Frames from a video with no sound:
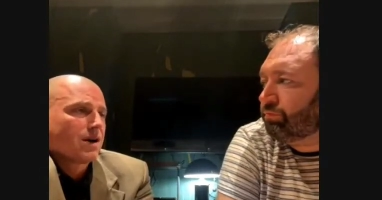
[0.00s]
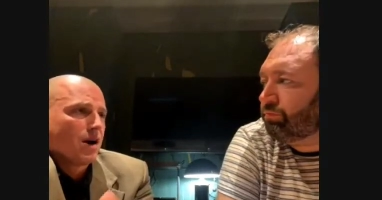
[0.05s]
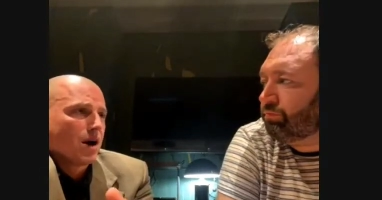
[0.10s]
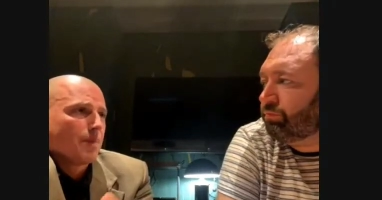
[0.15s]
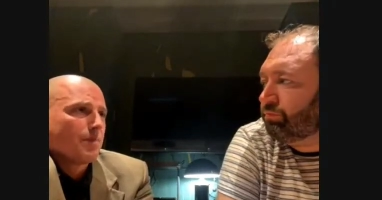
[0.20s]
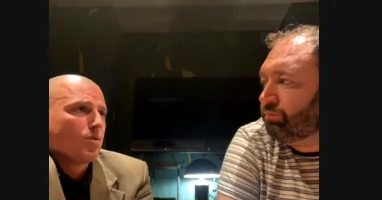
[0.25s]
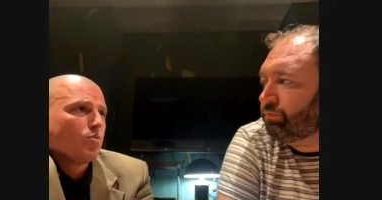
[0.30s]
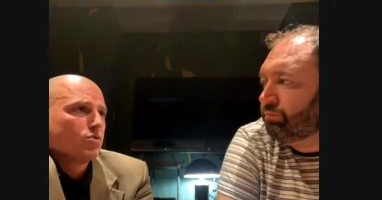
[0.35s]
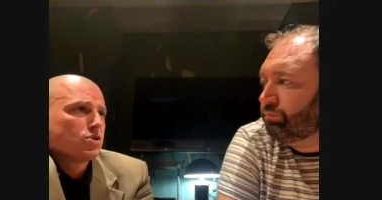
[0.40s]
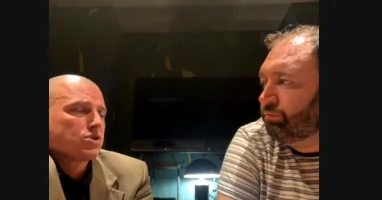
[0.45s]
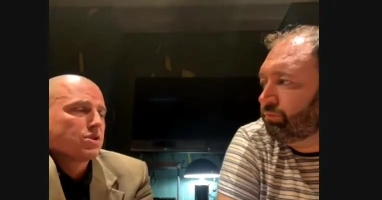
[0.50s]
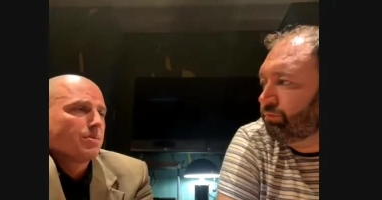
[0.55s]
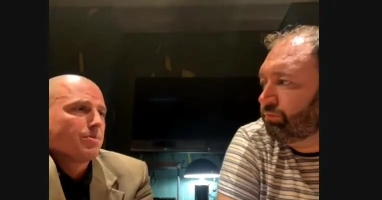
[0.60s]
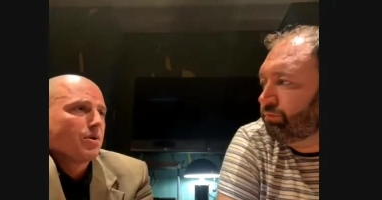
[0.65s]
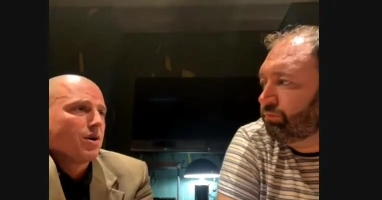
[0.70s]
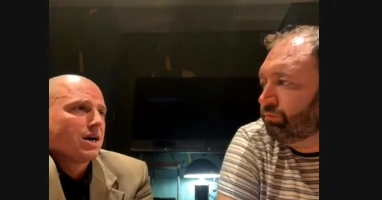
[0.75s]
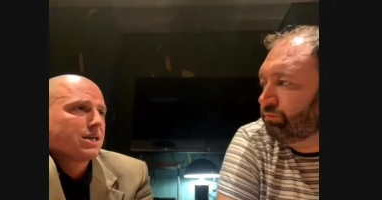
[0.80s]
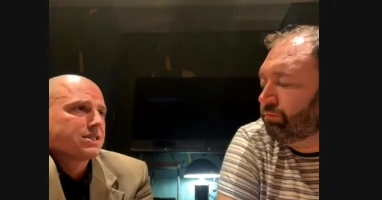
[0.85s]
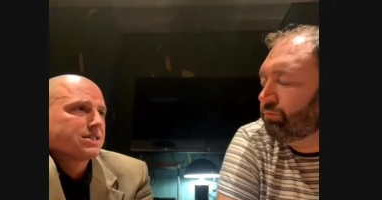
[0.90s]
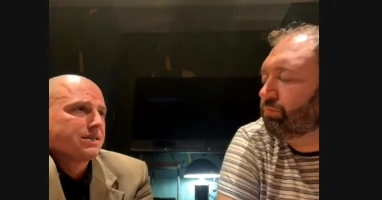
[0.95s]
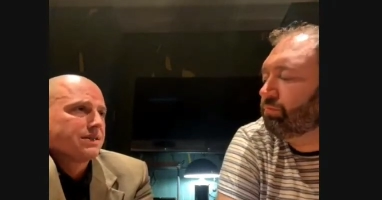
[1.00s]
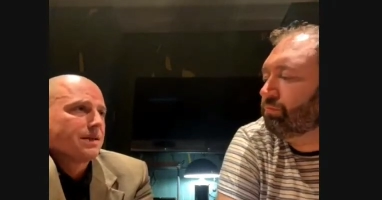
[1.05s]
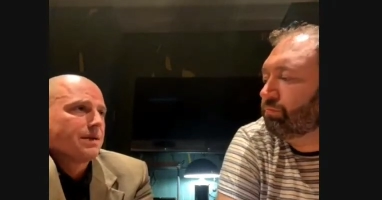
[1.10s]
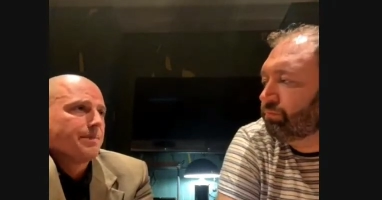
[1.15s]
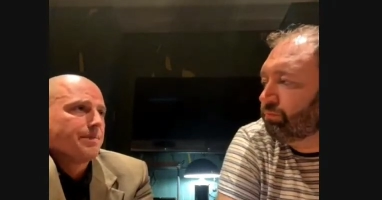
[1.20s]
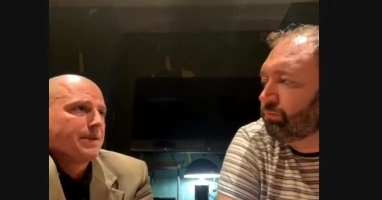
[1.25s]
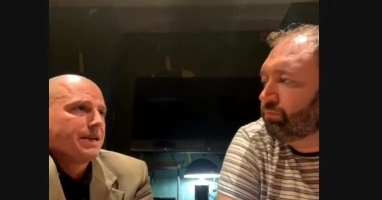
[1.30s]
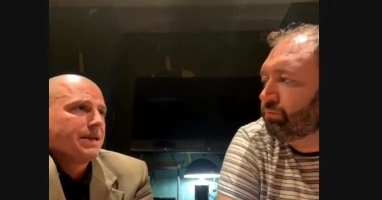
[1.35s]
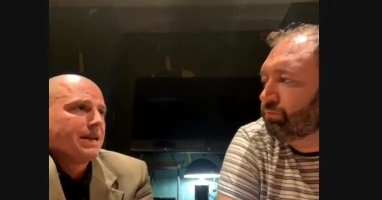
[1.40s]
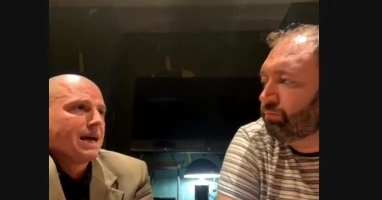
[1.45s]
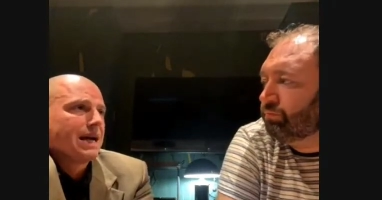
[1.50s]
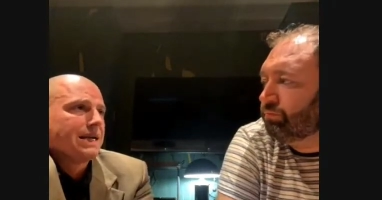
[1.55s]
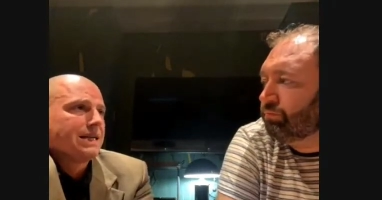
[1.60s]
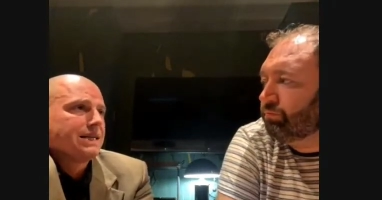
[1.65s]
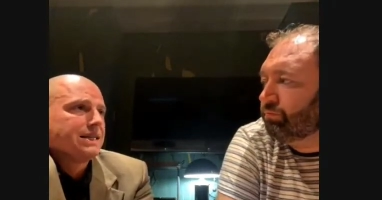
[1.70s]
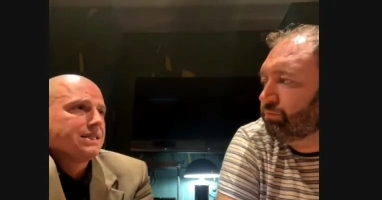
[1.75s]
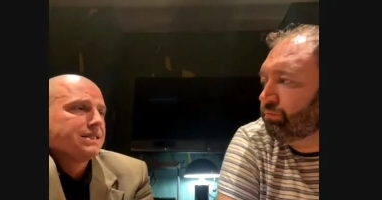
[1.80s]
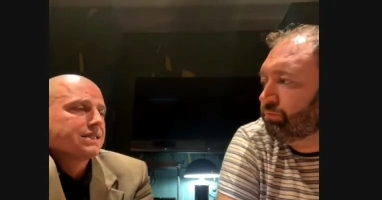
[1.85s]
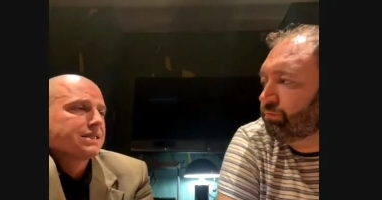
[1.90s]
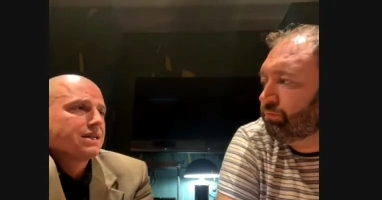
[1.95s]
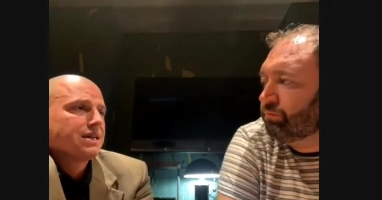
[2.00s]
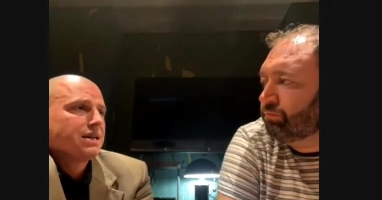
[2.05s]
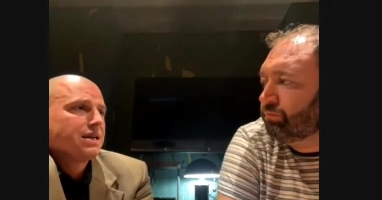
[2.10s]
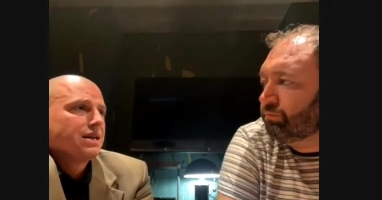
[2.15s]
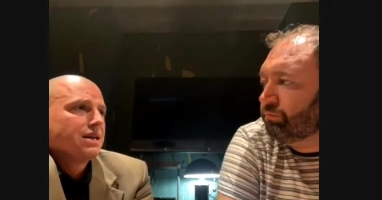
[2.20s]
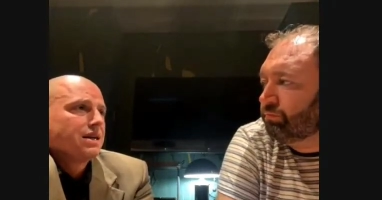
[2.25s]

Speaker 1: Carmen was the boss in the mid nineties.